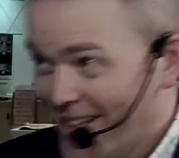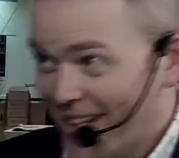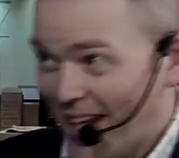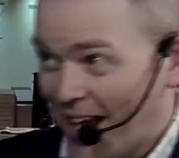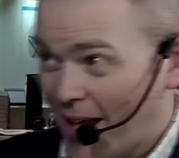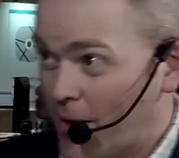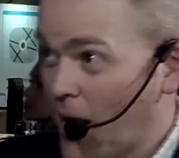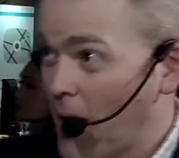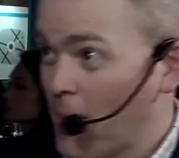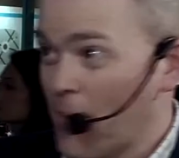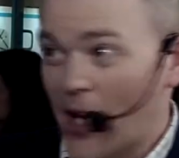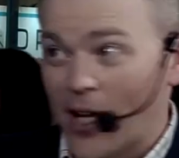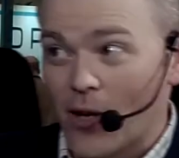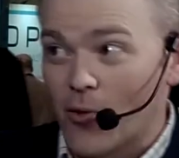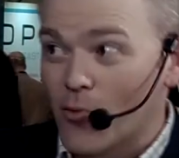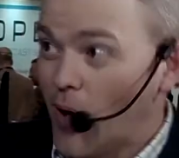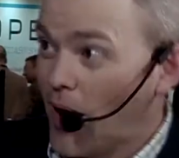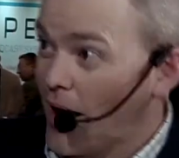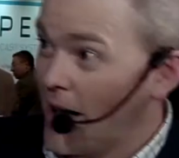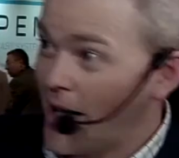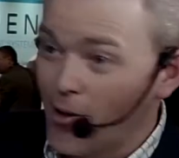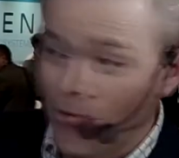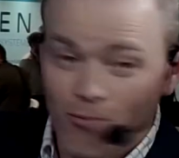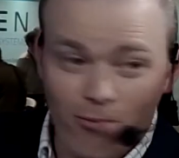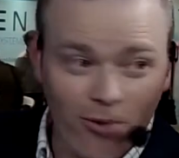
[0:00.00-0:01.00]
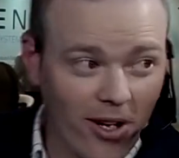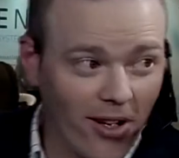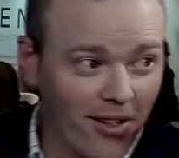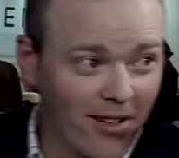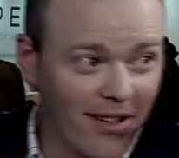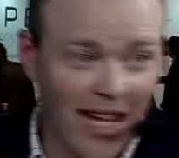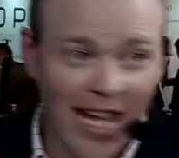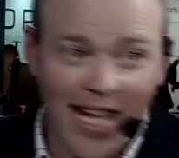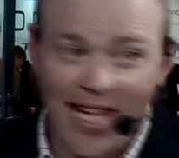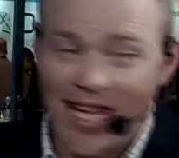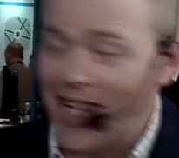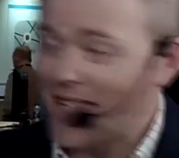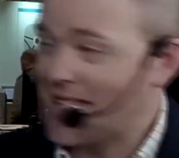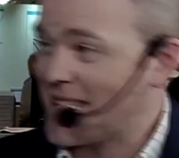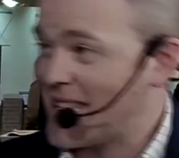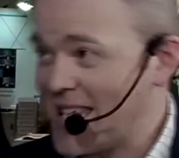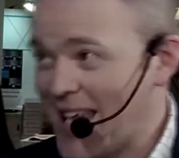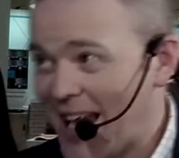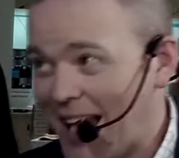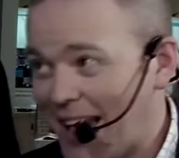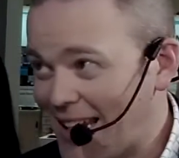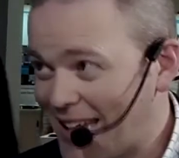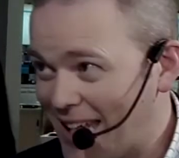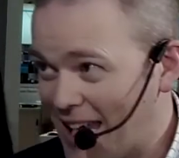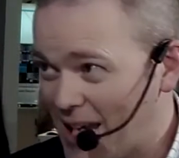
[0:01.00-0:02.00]
I, I, mean, I didn't, I didn't, run an
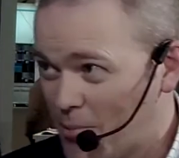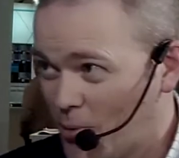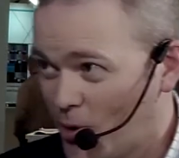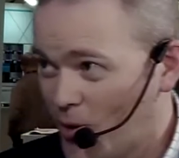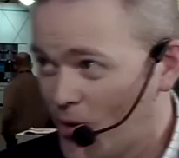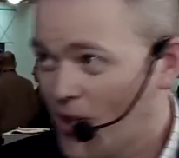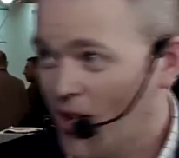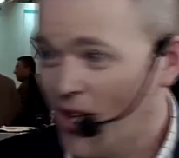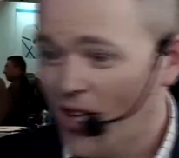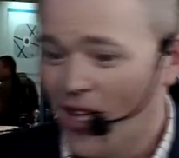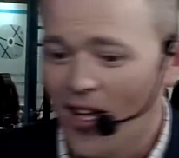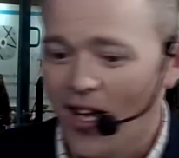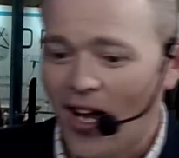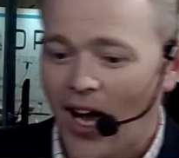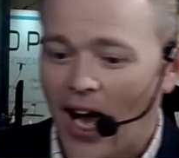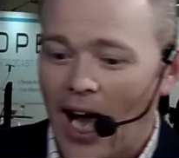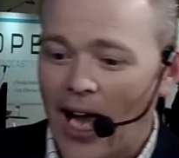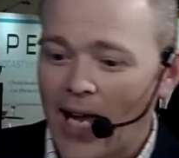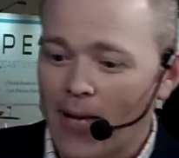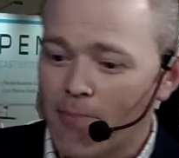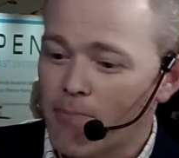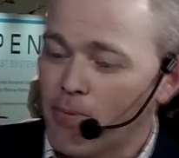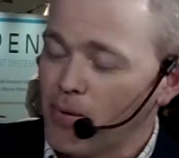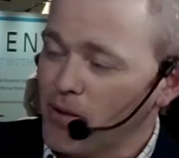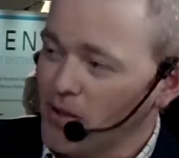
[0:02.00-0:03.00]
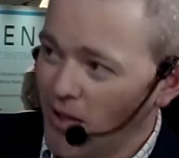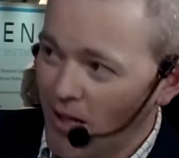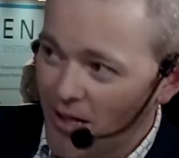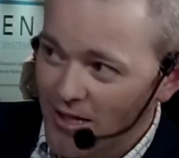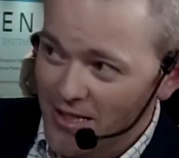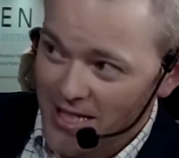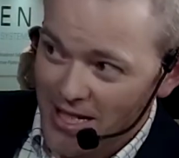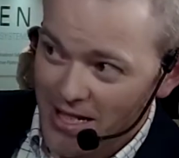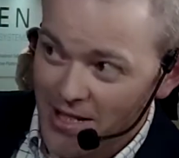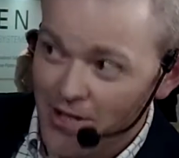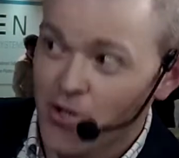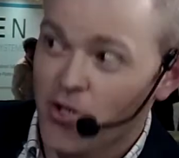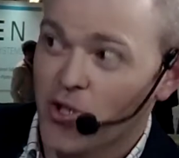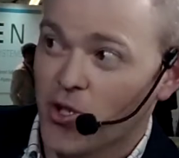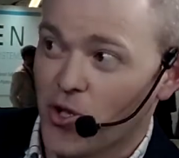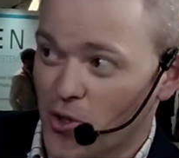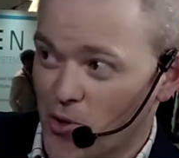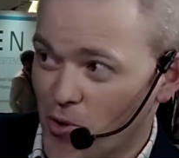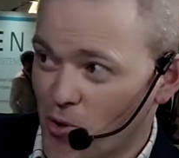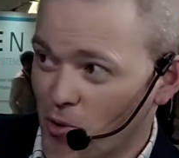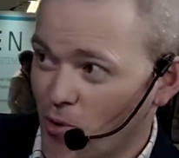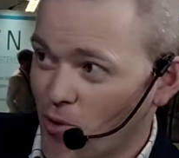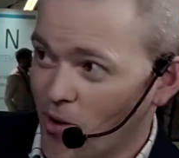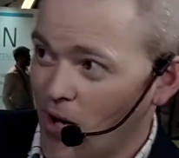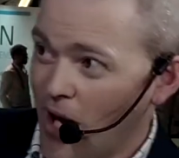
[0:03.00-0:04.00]
SDI cable. I plugged
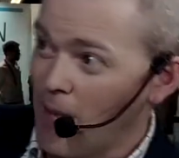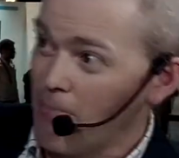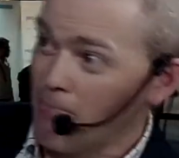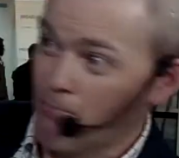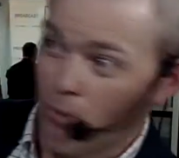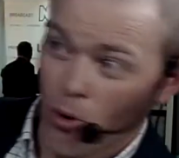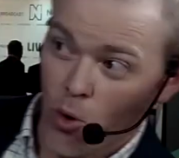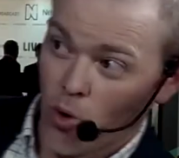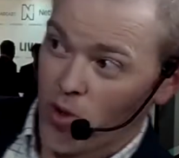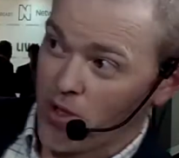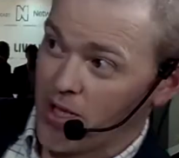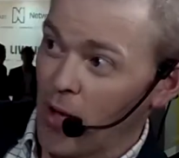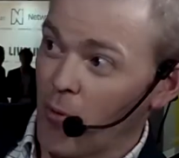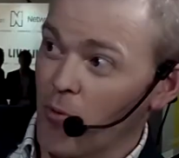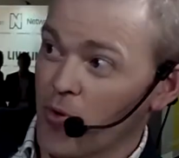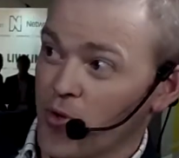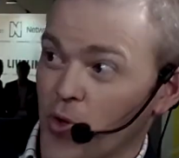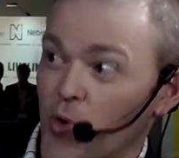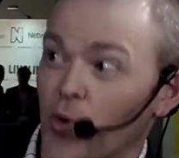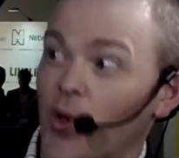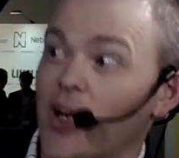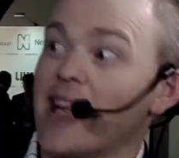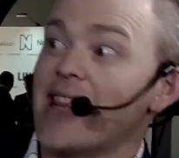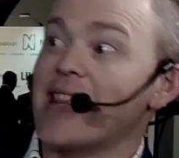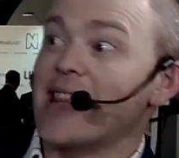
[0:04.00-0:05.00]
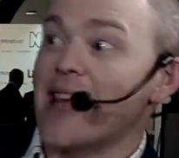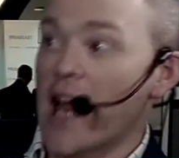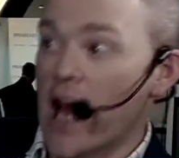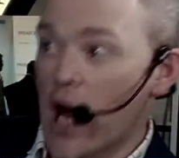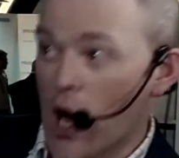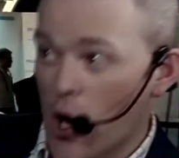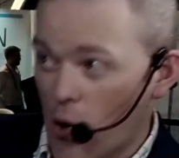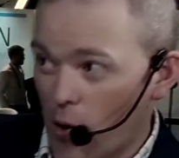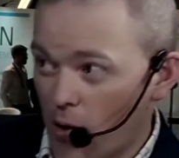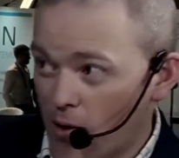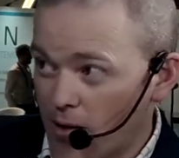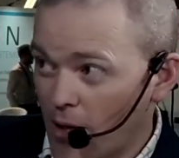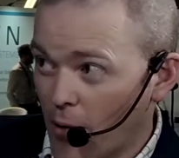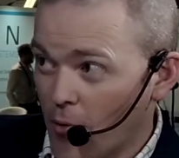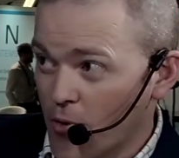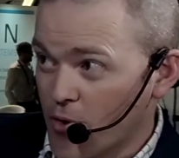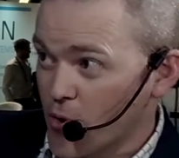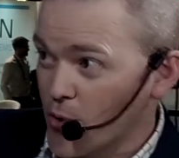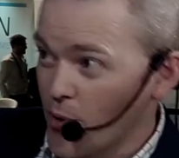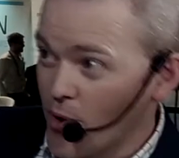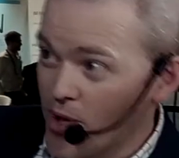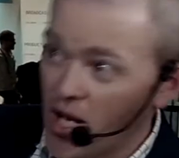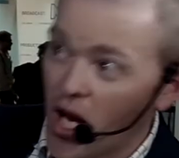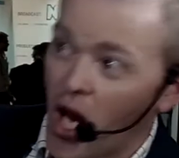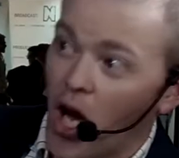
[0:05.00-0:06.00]
into a port that was already there, that was
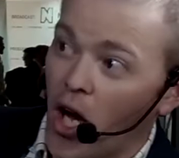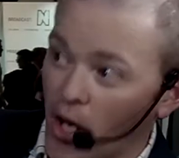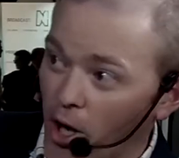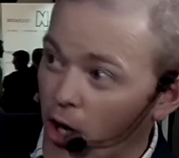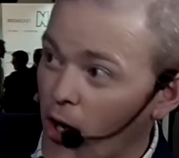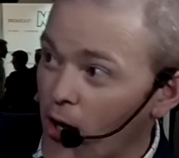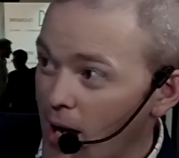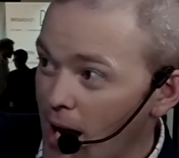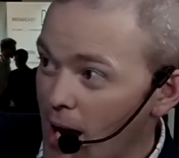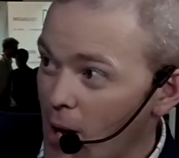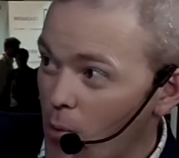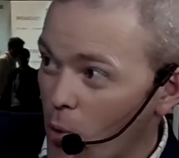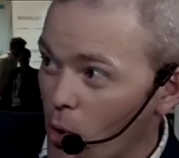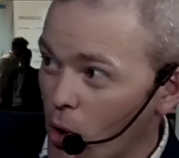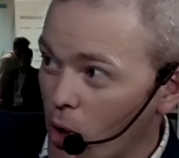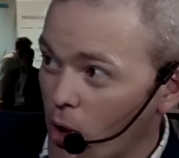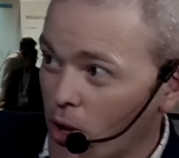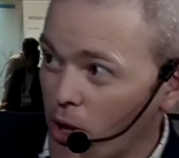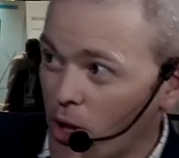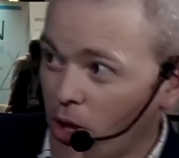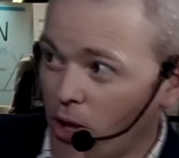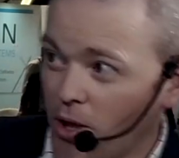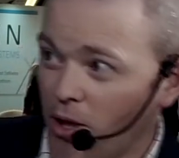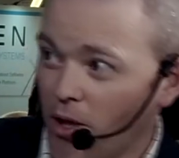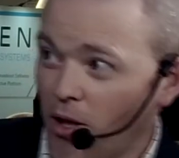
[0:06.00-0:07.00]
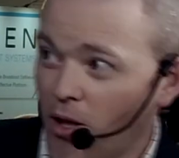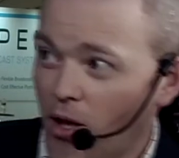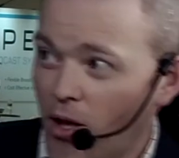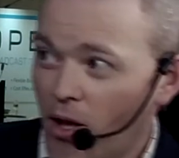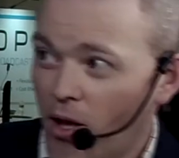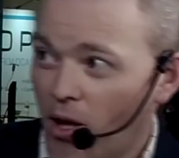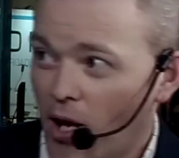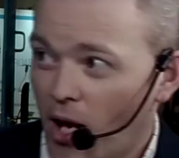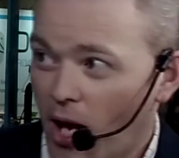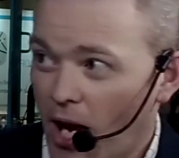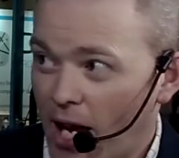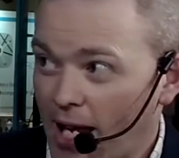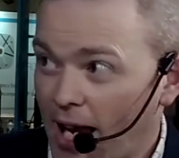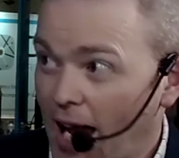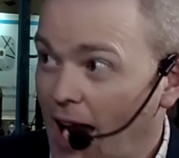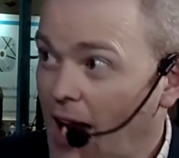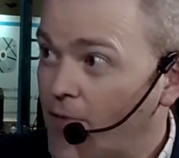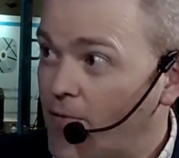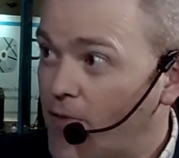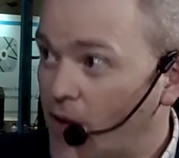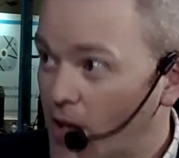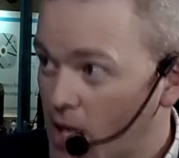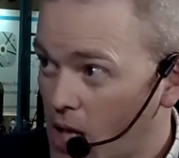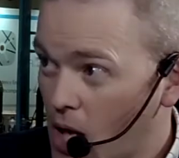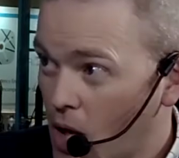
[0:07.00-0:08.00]
already on our network, mm -hmm. and I had
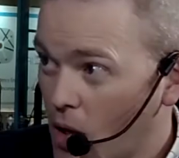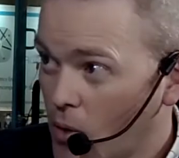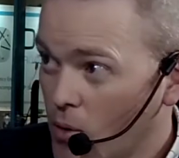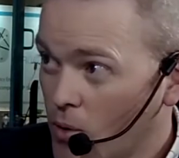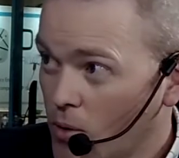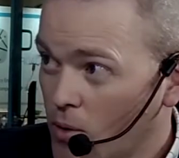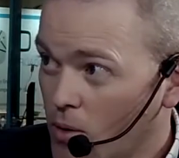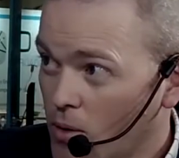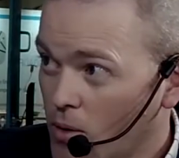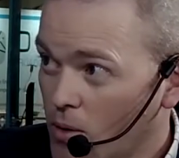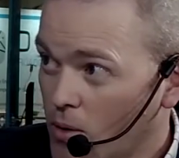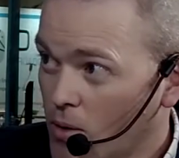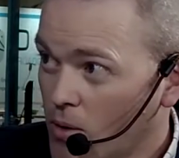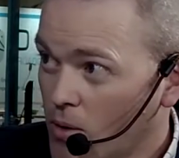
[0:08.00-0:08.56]
video. Yep.